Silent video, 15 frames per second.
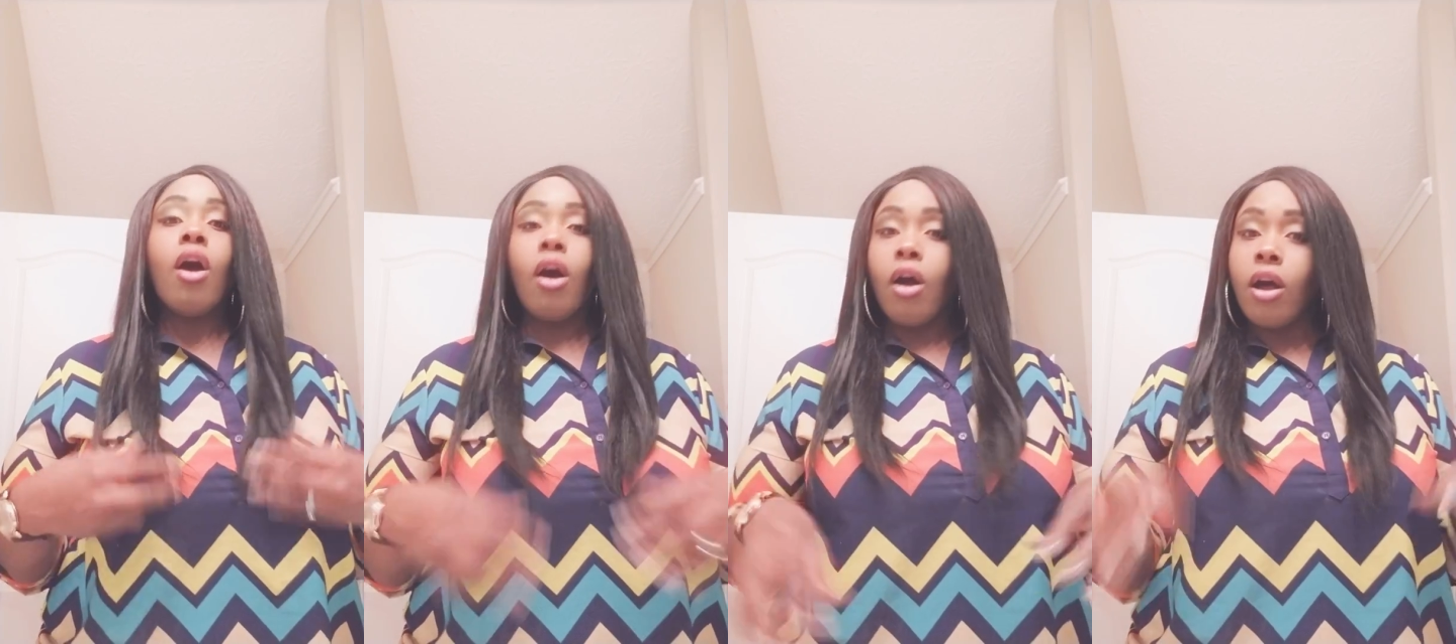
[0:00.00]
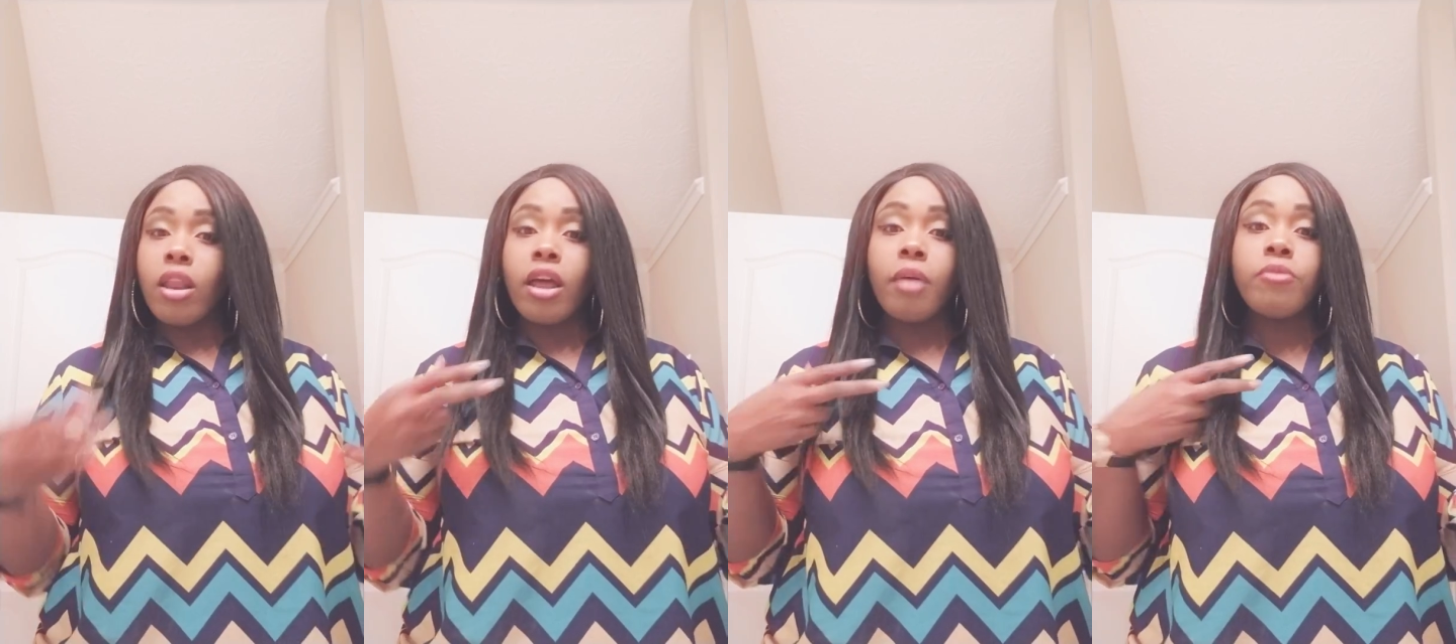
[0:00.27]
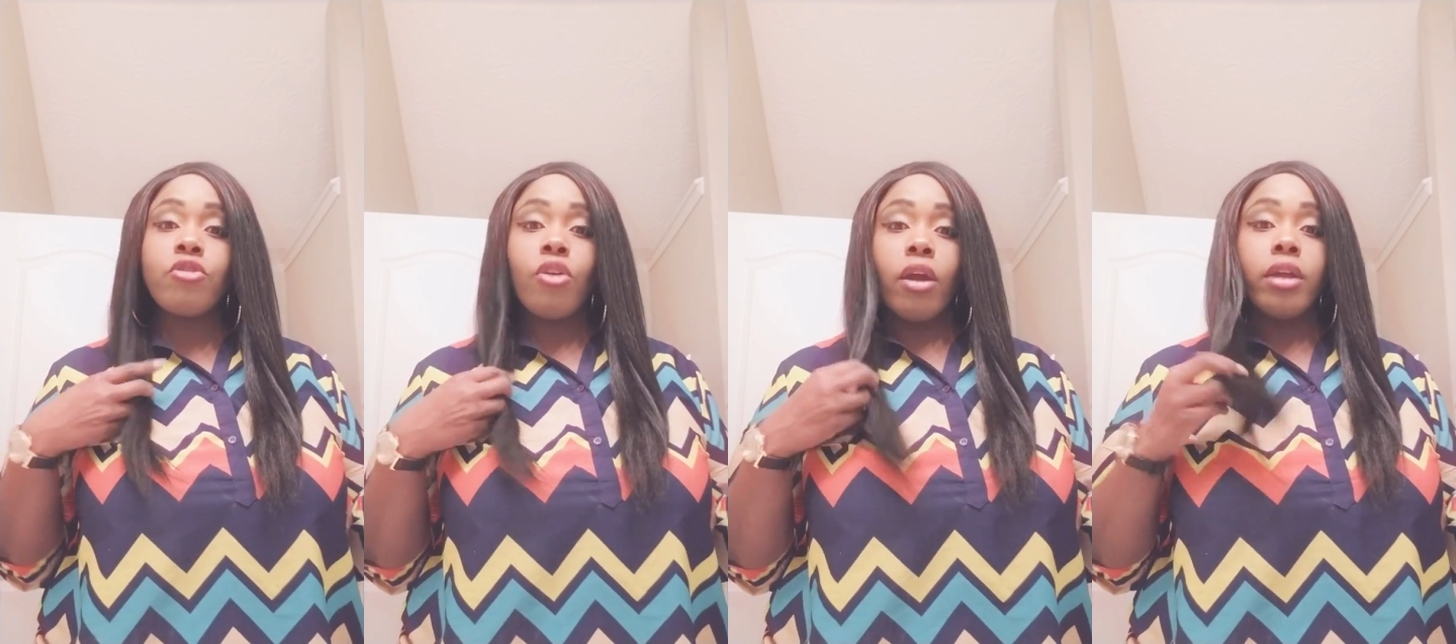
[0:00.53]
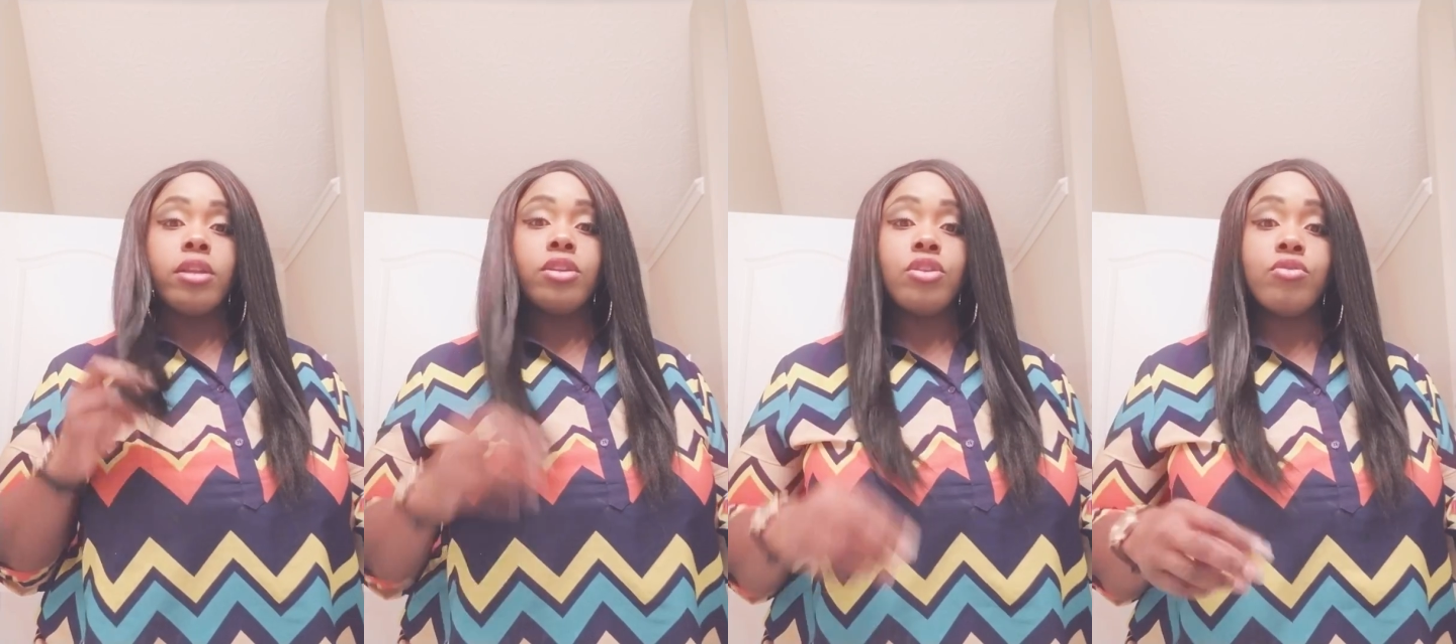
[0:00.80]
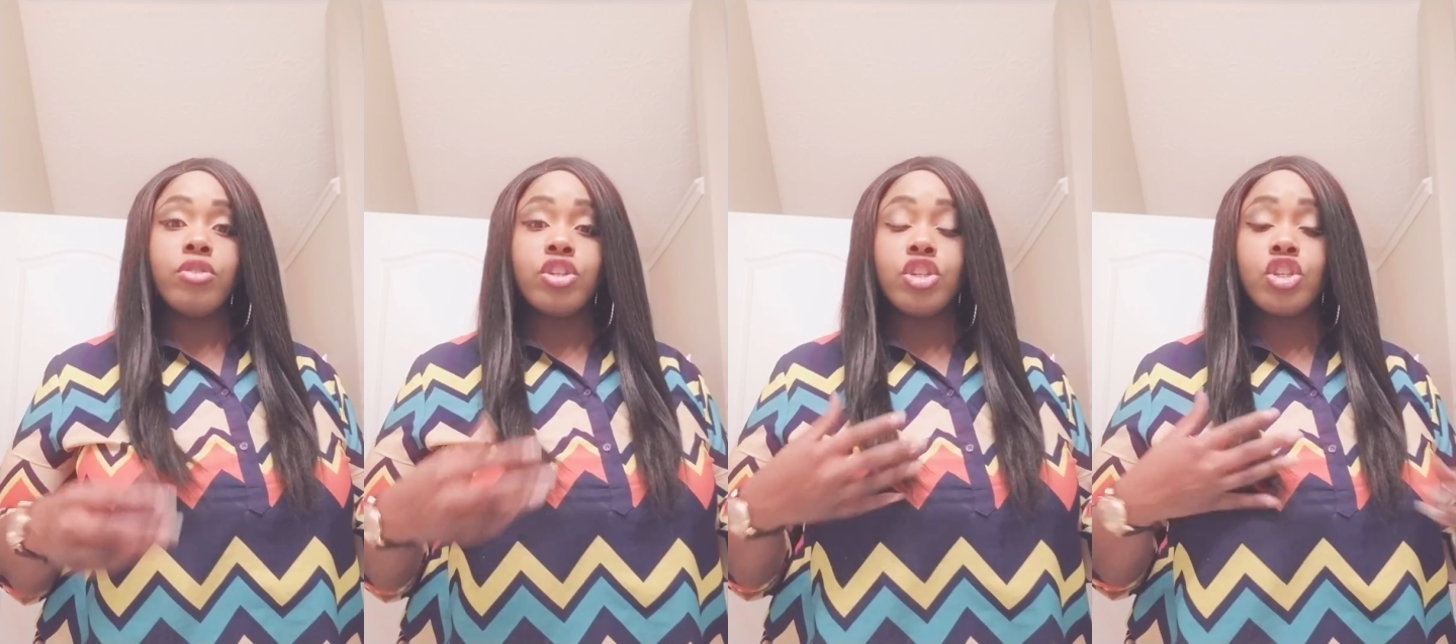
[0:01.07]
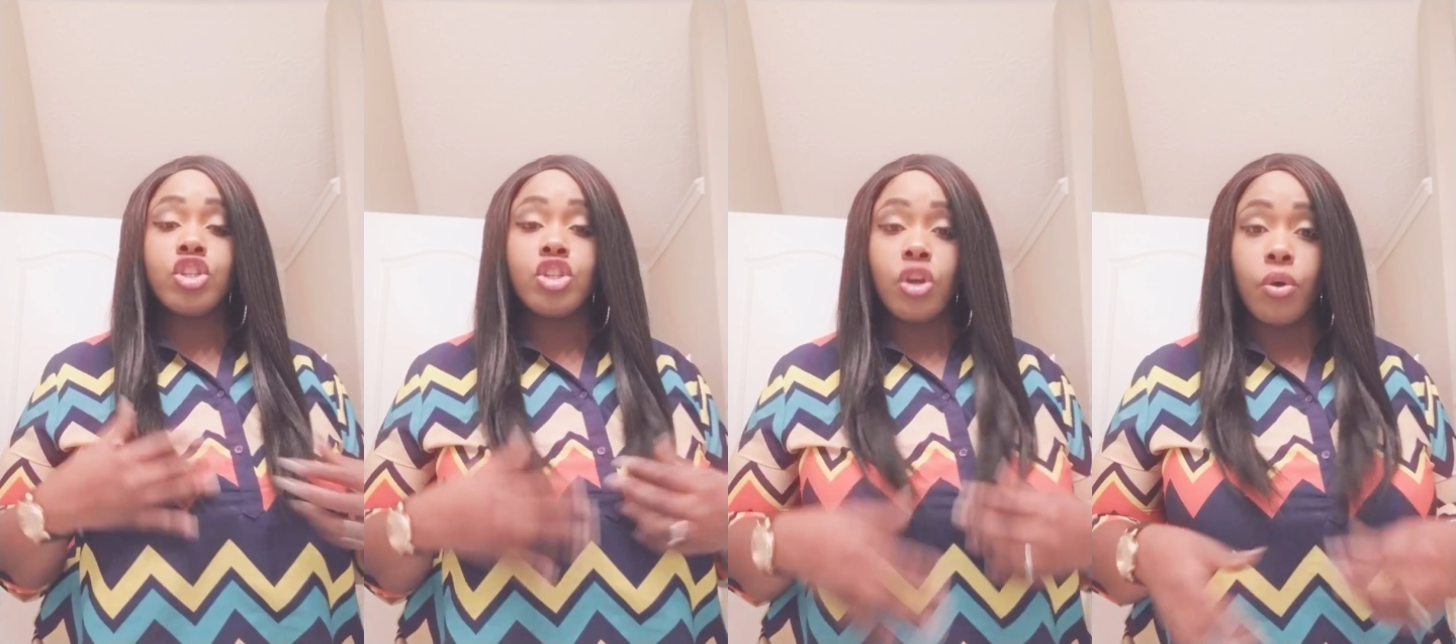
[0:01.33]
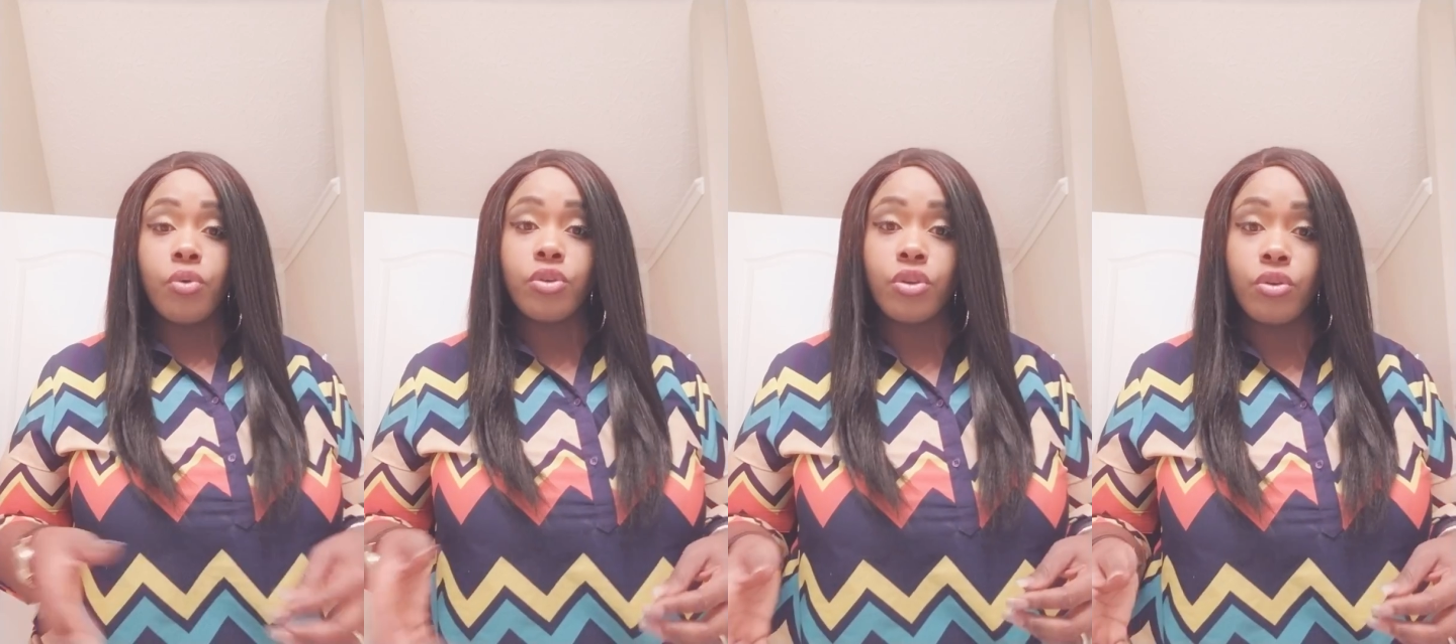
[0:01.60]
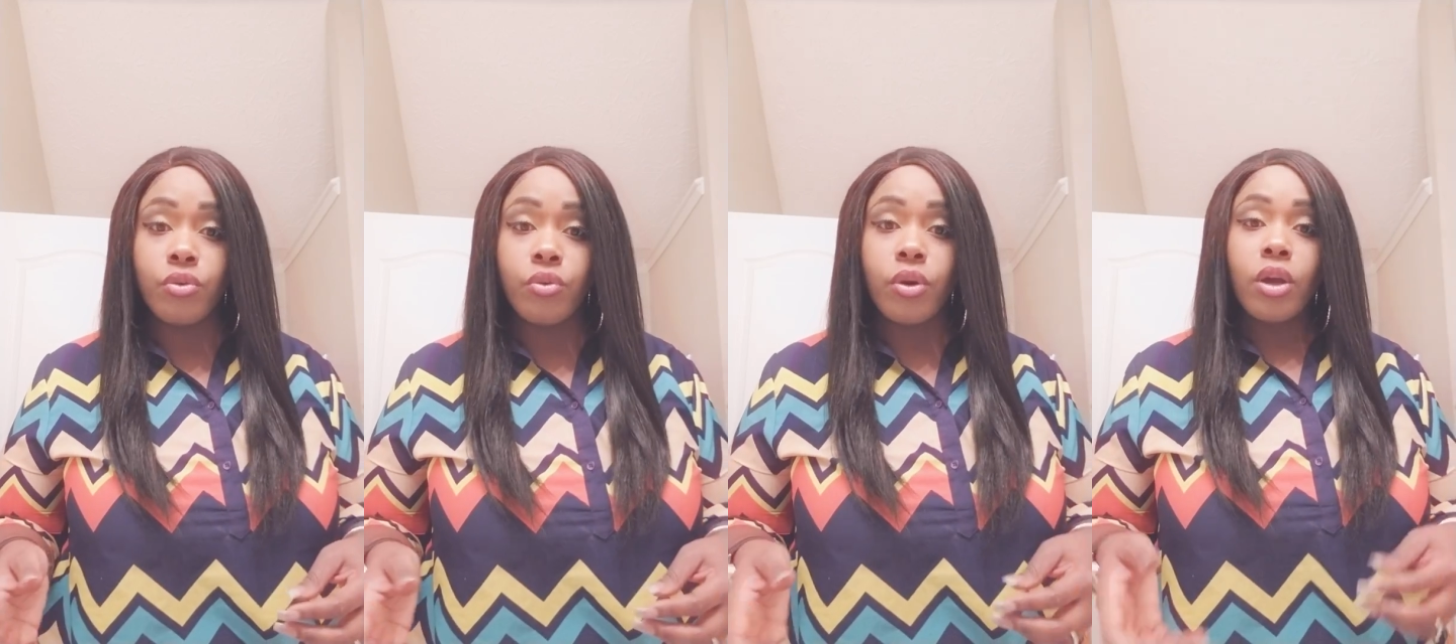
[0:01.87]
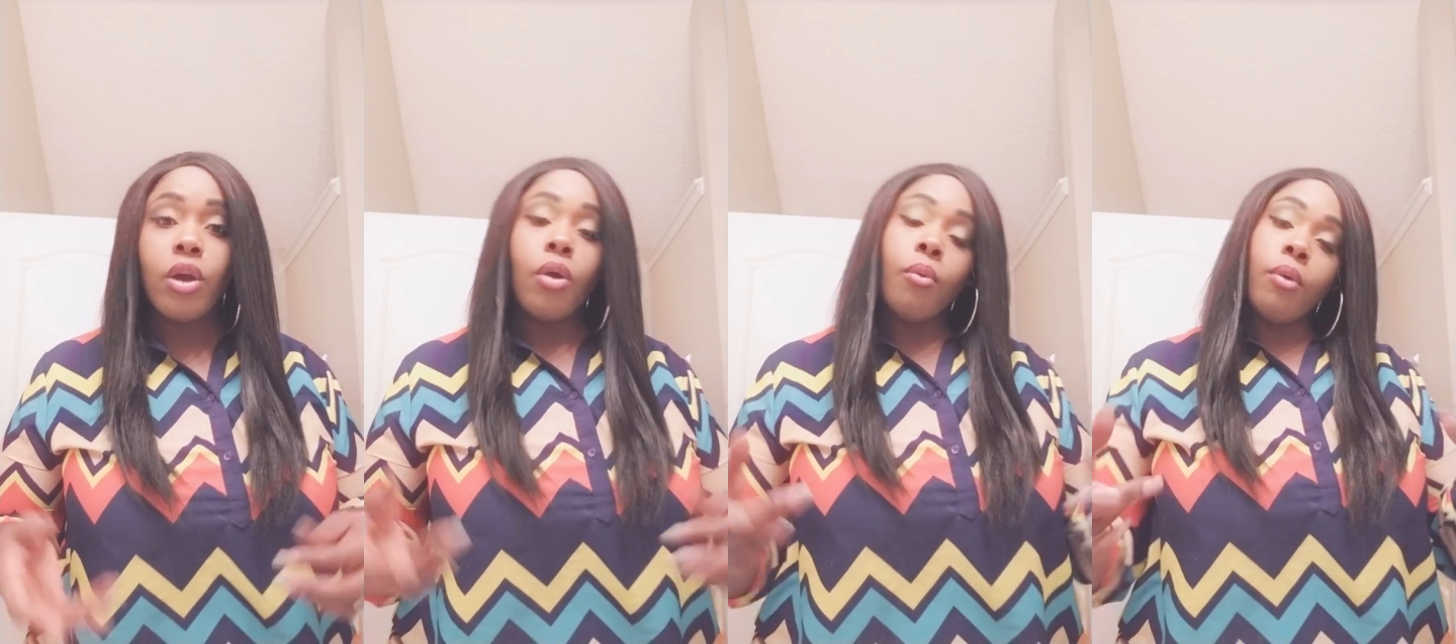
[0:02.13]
All I'm trying to do is just show you